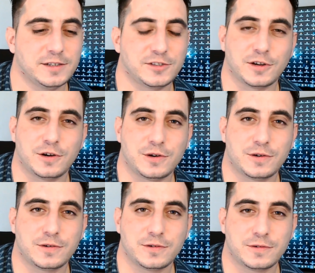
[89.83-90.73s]

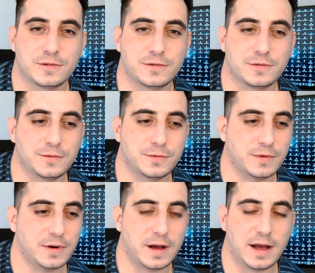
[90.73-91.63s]
So
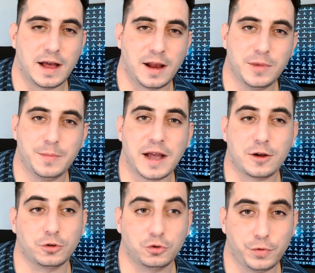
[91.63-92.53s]
I'll be back
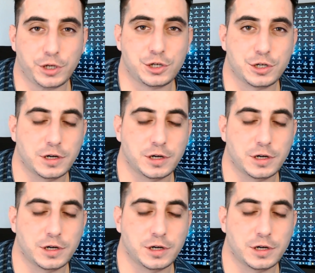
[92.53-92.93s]
on Twitch